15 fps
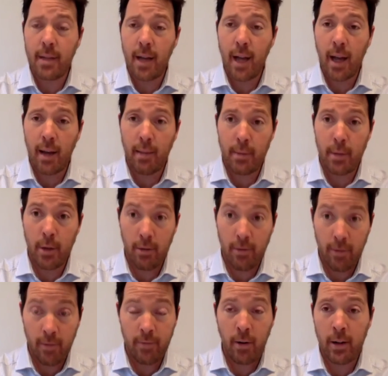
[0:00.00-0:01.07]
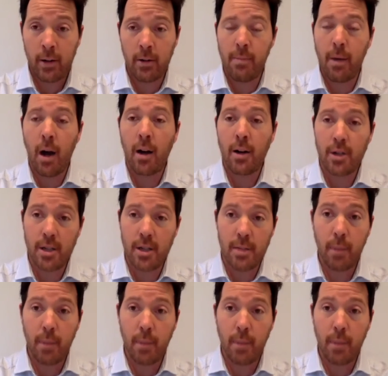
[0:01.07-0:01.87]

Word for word: um, you know, for very good margins.